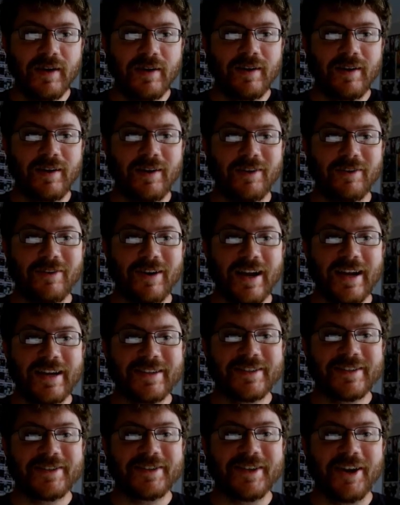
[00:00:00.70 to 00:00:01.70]
All
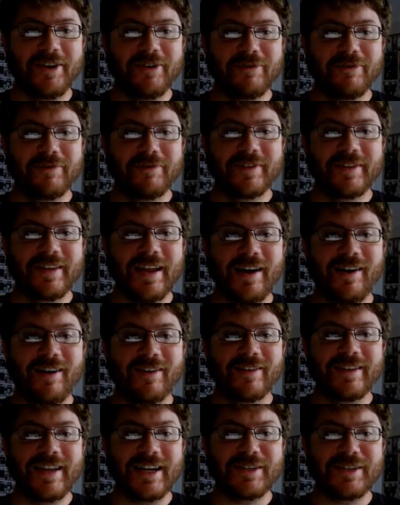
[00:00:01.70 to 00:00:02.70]
right, so
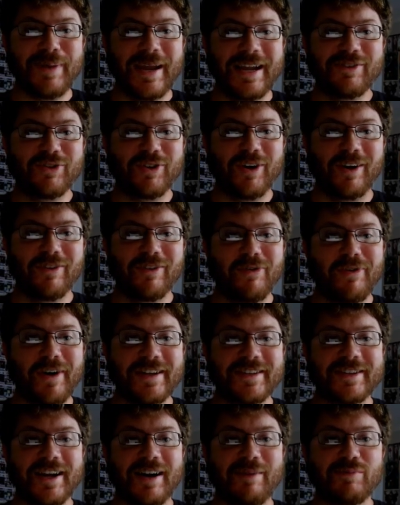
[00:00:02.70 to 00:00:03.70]
our next Patreon
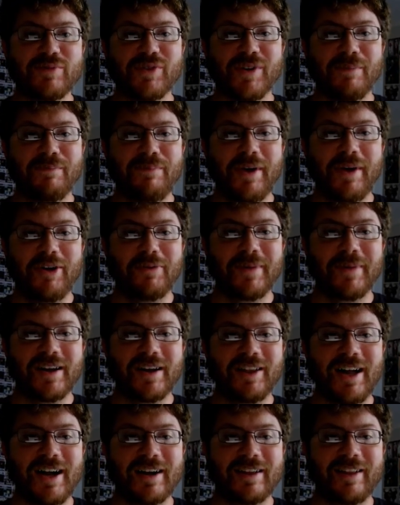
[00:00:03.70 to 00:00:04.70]
request comes from Bill
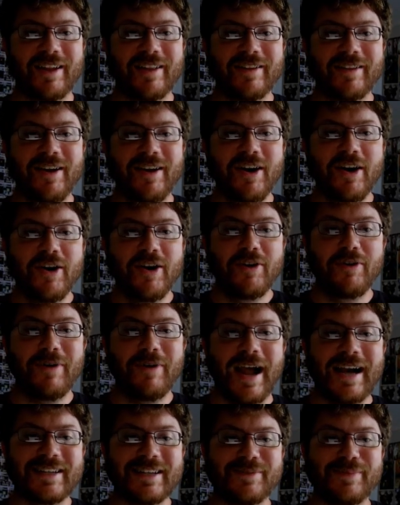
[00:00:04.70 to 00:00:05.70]
McLaughlin, who
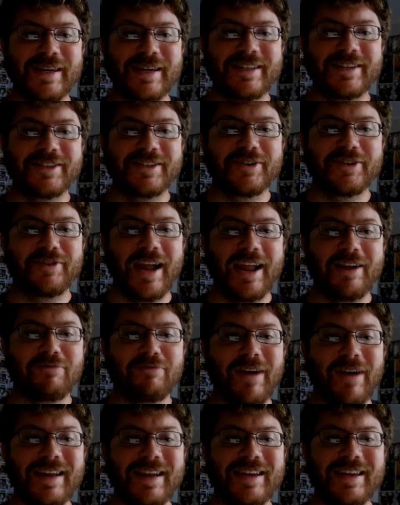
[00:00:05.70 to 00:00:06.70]
asked me to do a
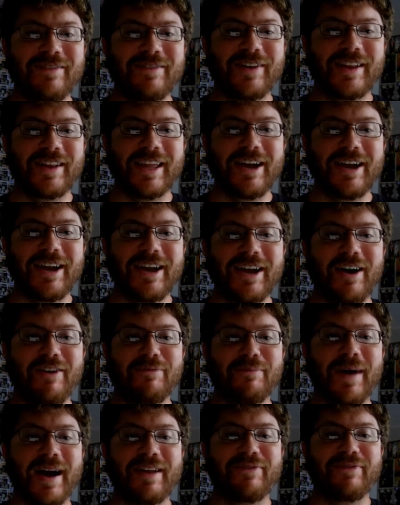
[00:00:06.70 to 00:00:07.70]
ranking video
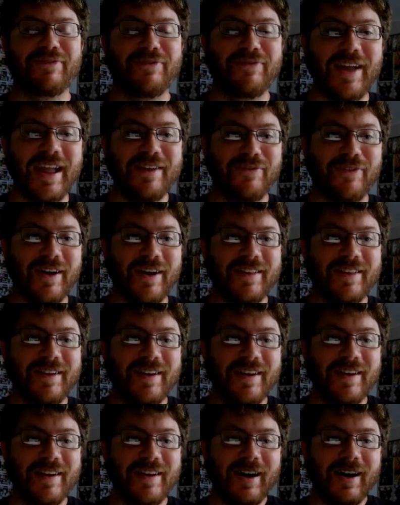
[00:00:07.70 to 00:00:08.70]
of my favorite,
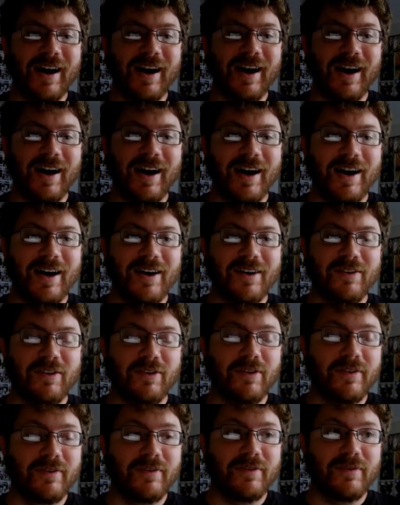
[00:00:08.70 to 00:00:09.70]
uh,
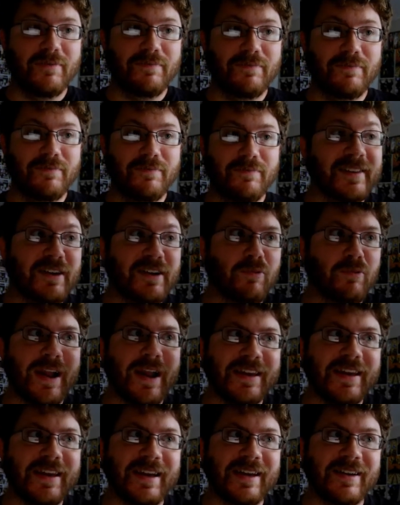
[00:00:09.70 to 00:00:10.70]
basically
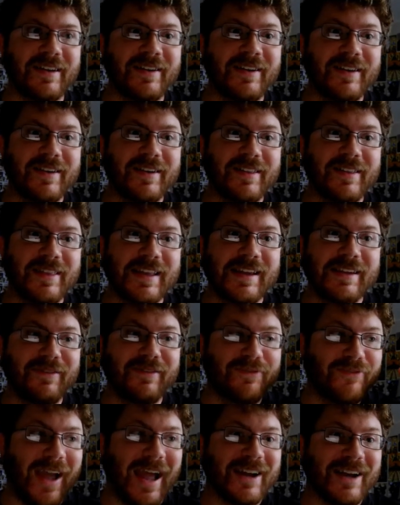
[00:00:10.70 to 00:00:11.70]
ranking the
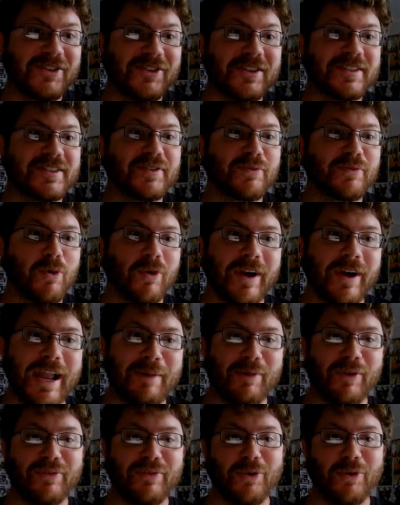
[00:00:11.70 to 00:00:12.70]
factions of
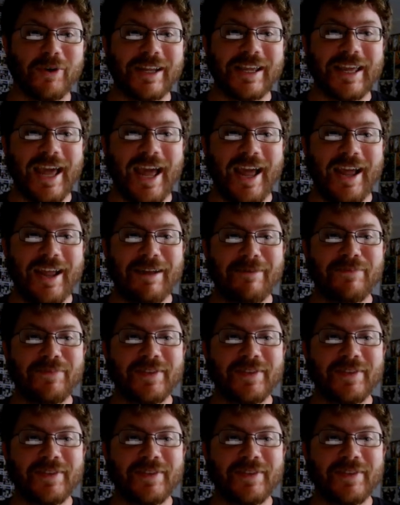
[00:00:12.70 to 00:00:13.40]
Warhammer 40k.